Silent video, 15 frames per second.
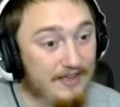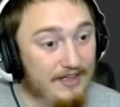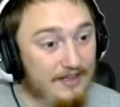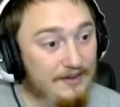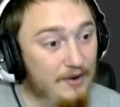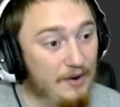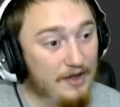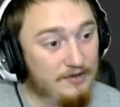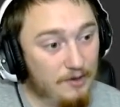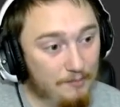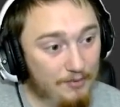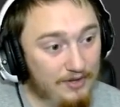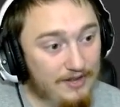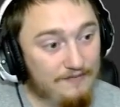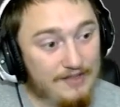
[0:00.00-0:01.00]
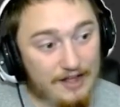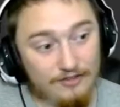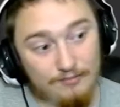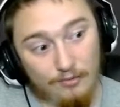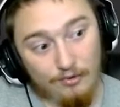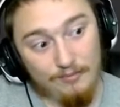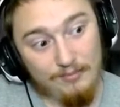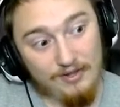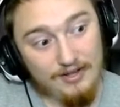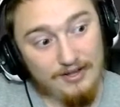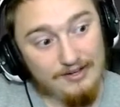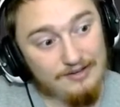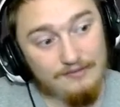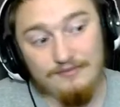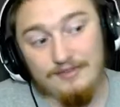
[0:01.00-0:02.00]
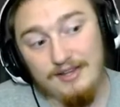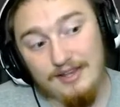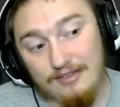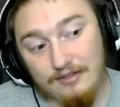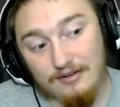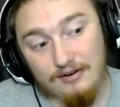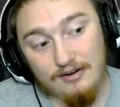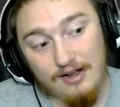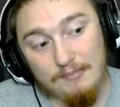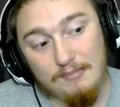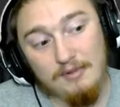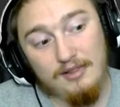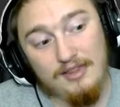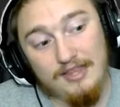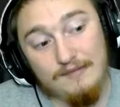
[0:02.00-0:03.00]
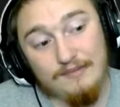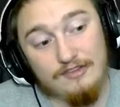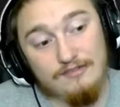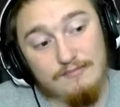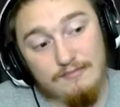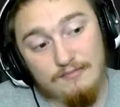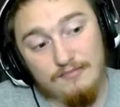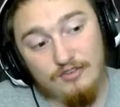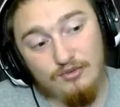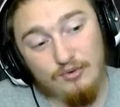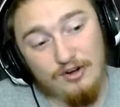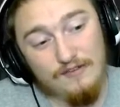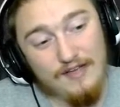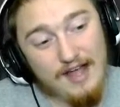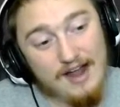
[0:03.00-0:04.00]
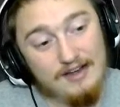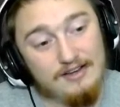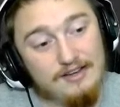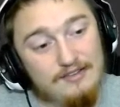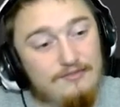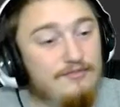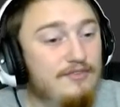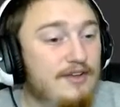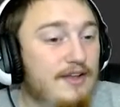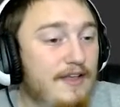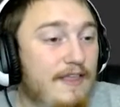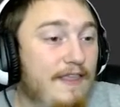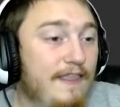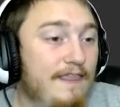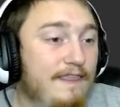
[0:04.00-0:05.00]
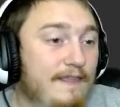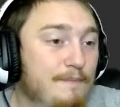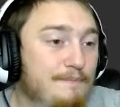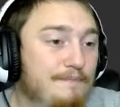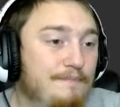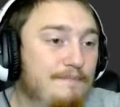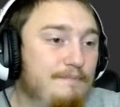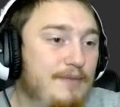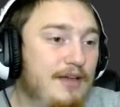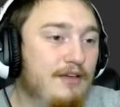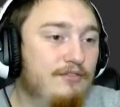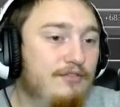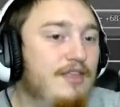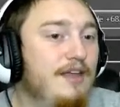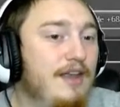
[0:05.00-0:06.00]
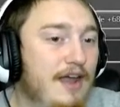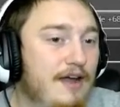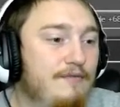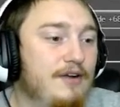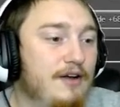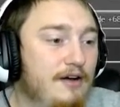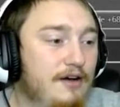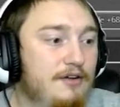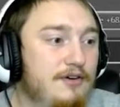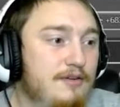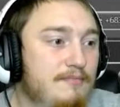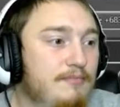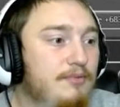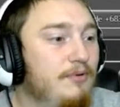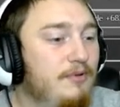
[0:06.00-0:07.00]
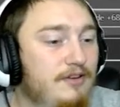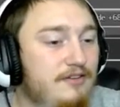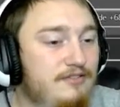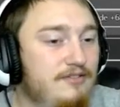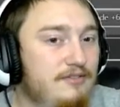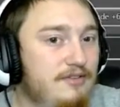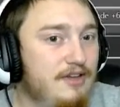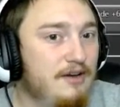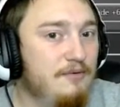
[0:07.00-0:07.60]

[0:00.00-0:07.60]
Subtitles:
Now, I don't believe that's multiplicative either. I believe it's sort of additive. Because then every 100 employees you'd get